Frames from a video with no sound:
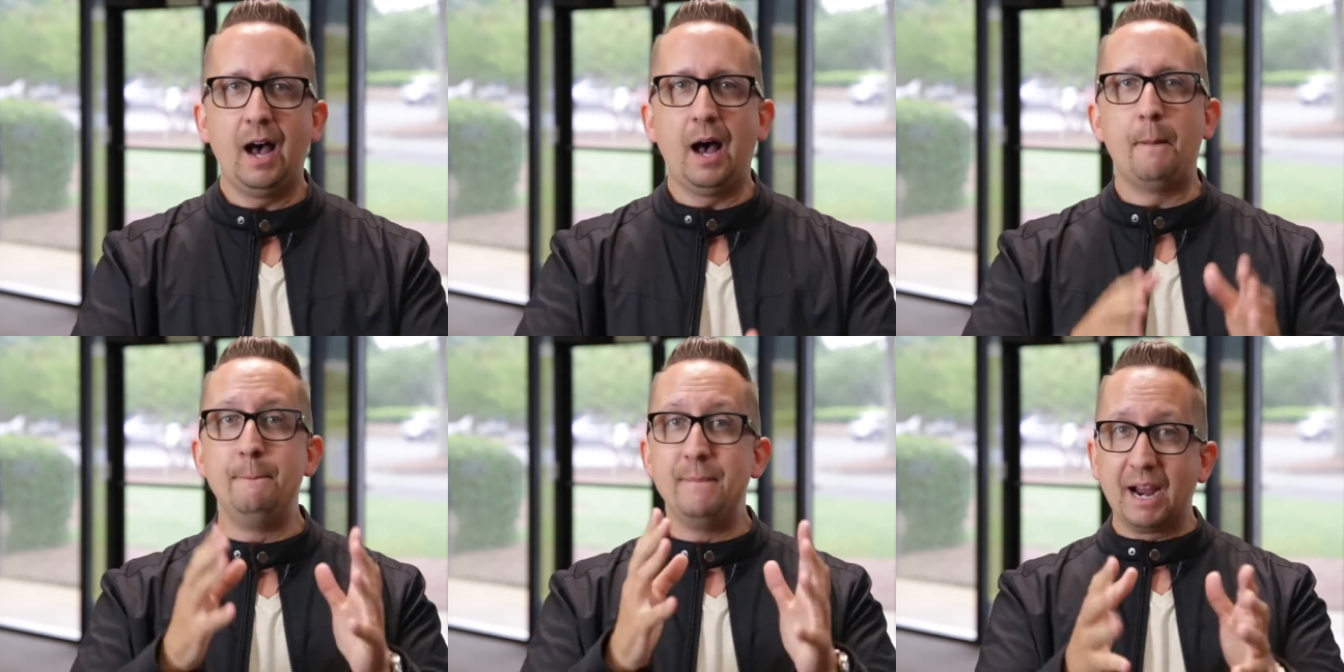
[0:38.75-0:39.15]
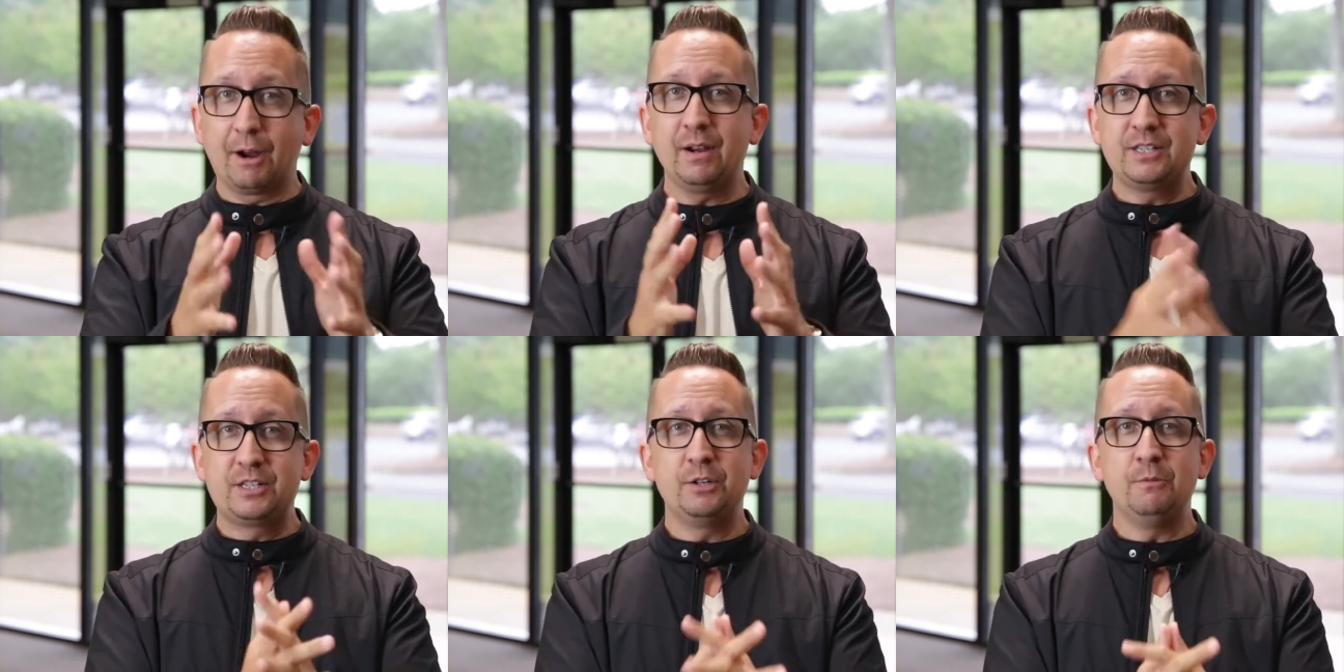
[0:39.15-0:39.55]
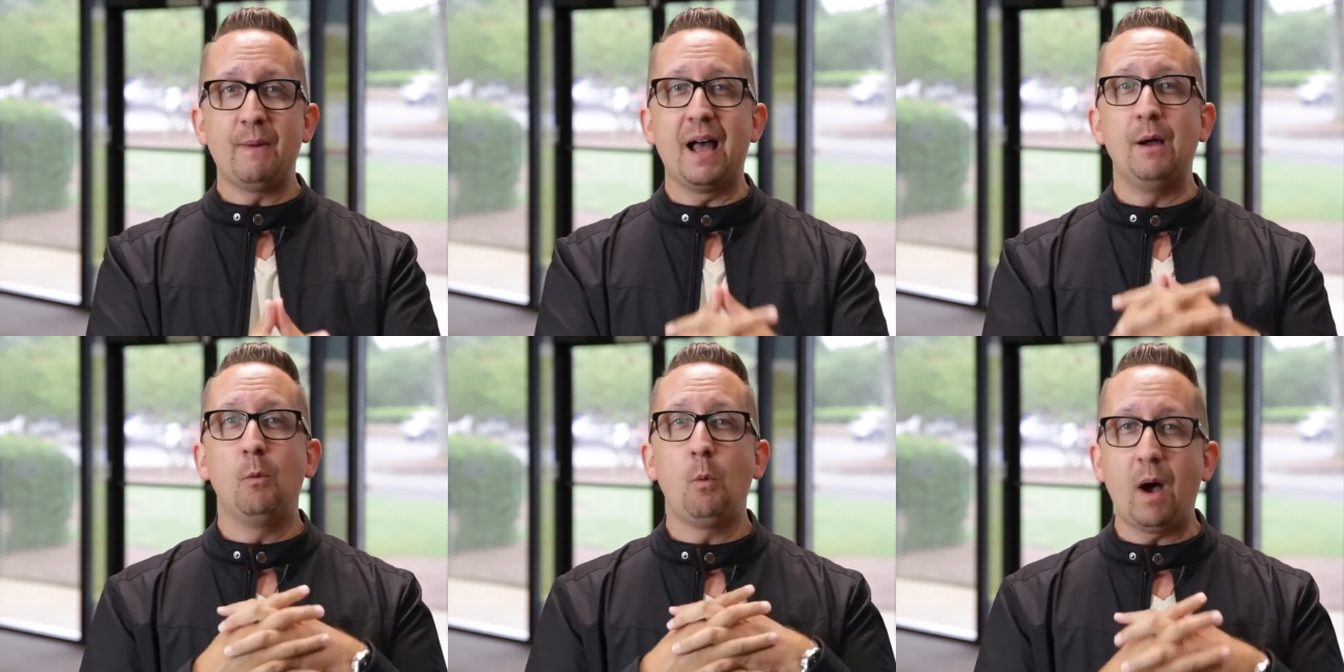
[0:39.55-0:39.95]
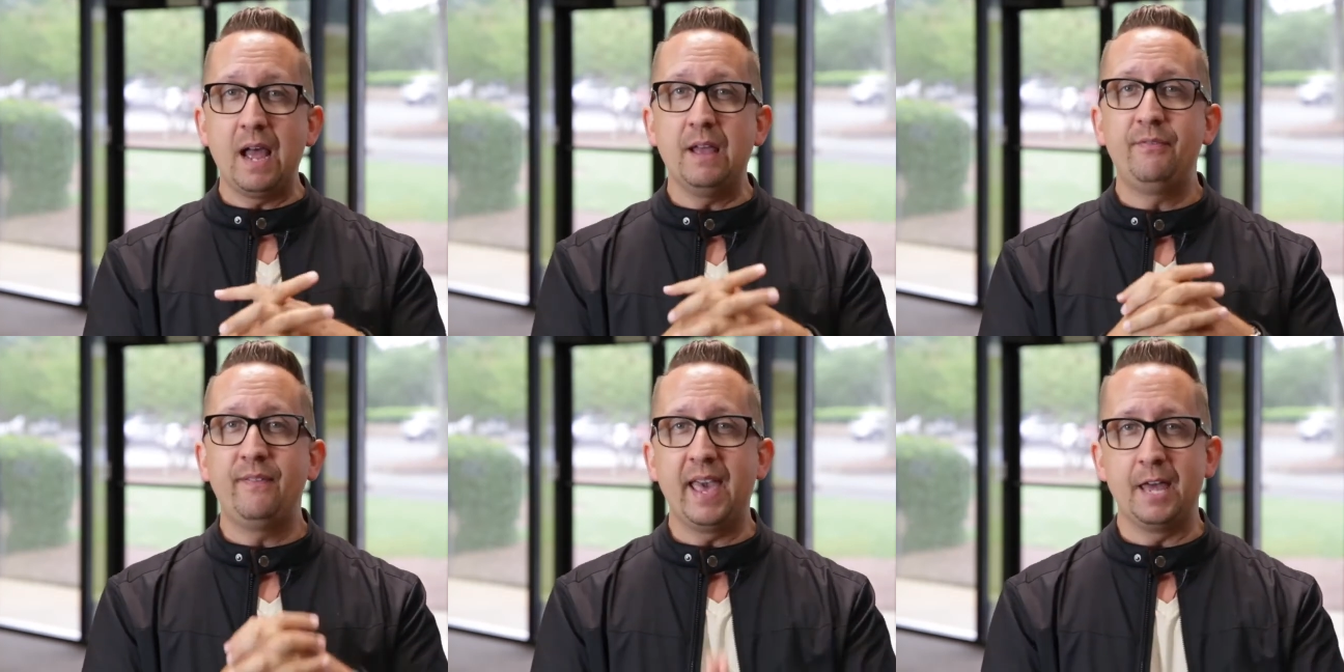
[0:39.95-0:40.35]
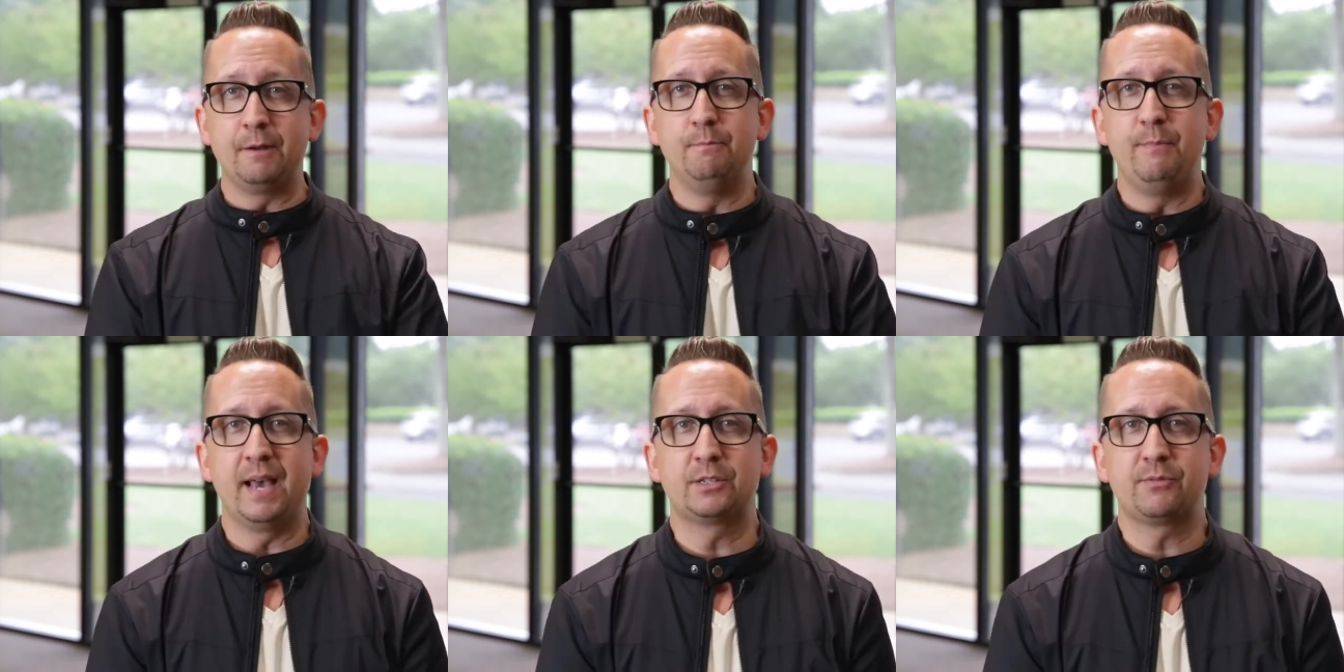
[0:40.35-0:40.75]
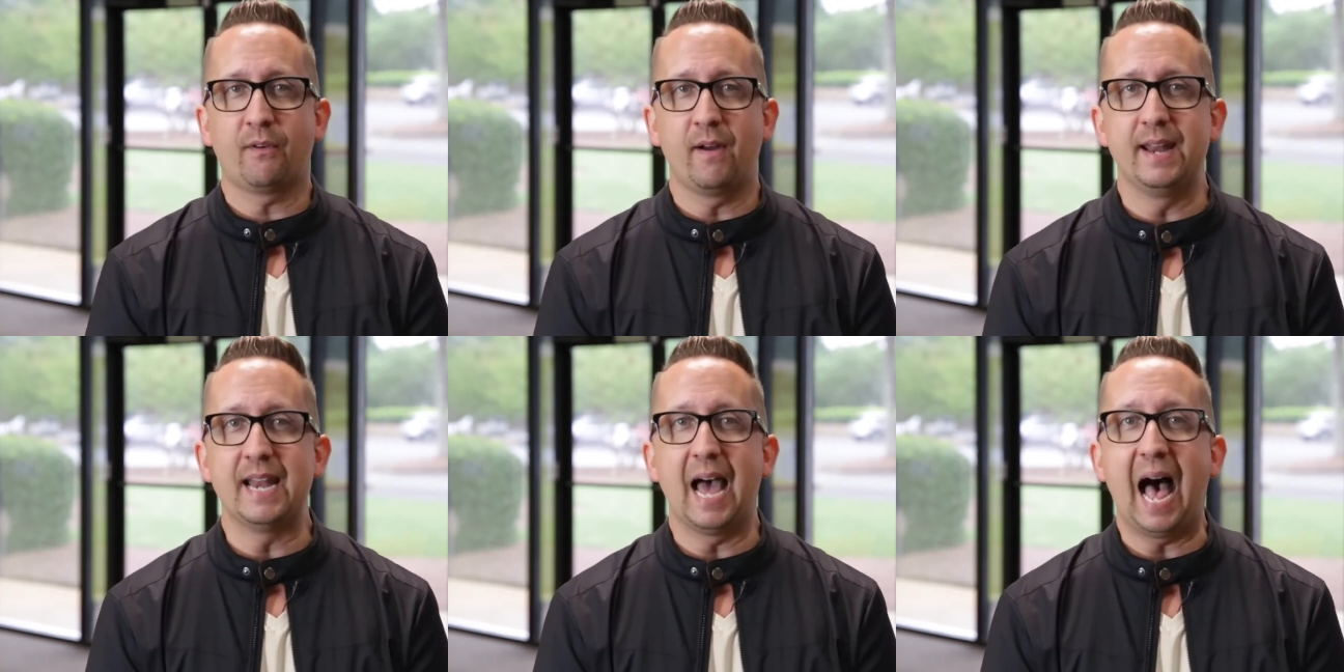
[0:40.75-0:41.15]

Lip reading: married to my wife and best friend,